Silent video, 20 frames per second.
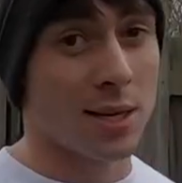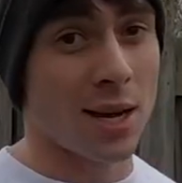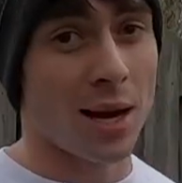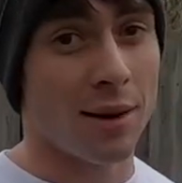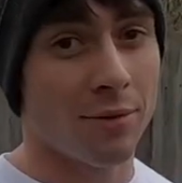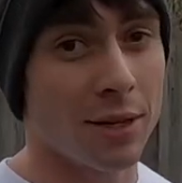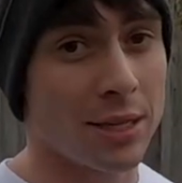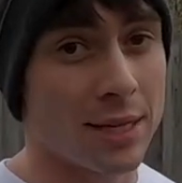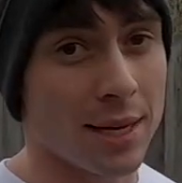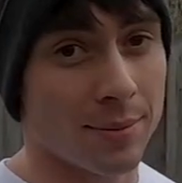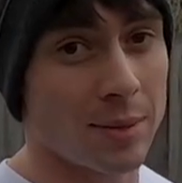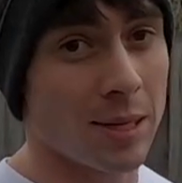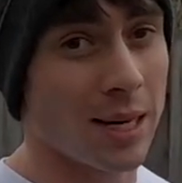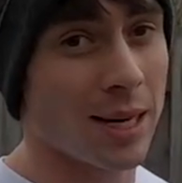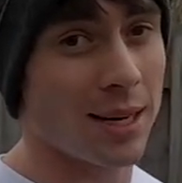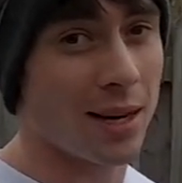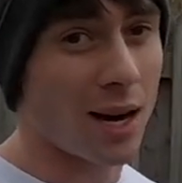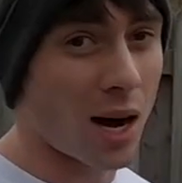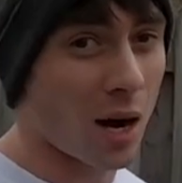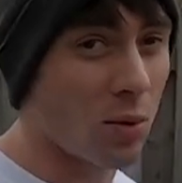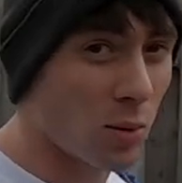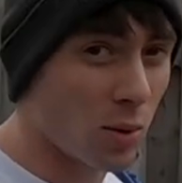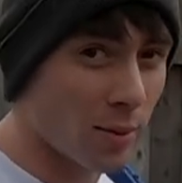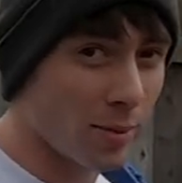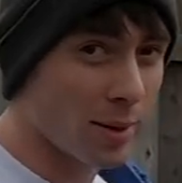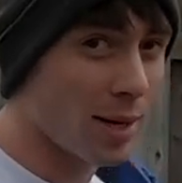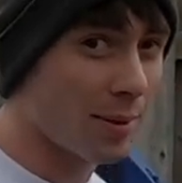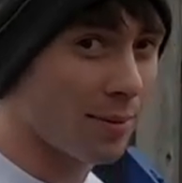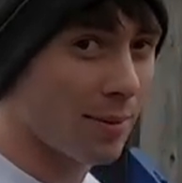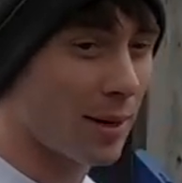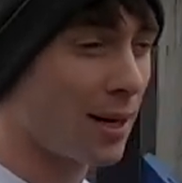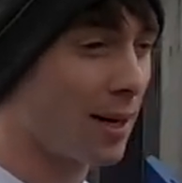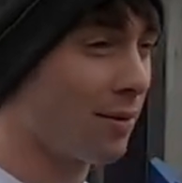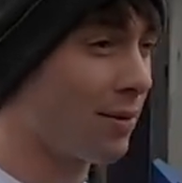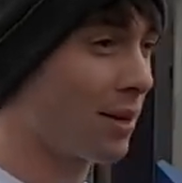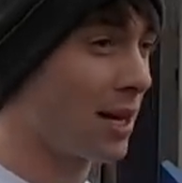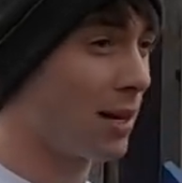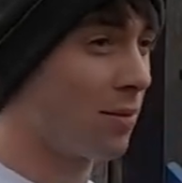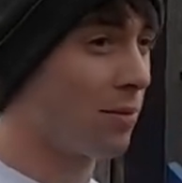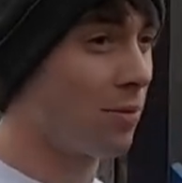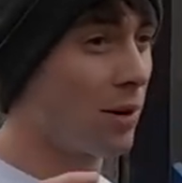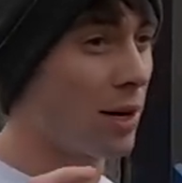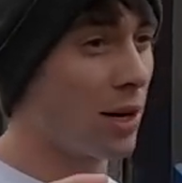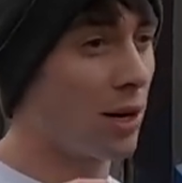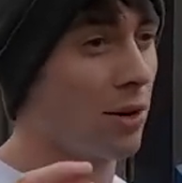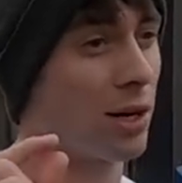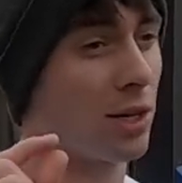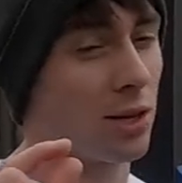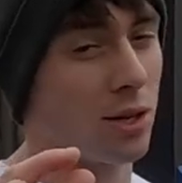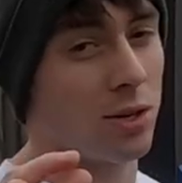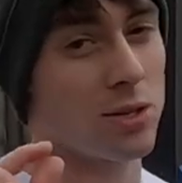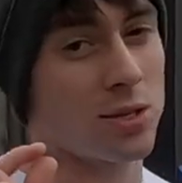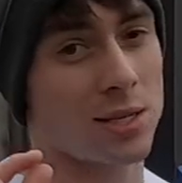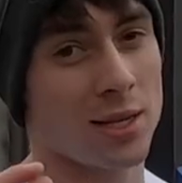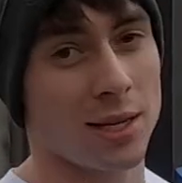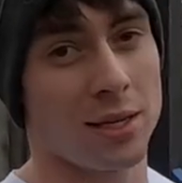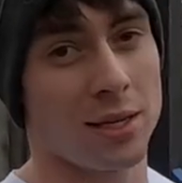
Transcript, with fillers: I've attempted it not warmed up and I've came very close to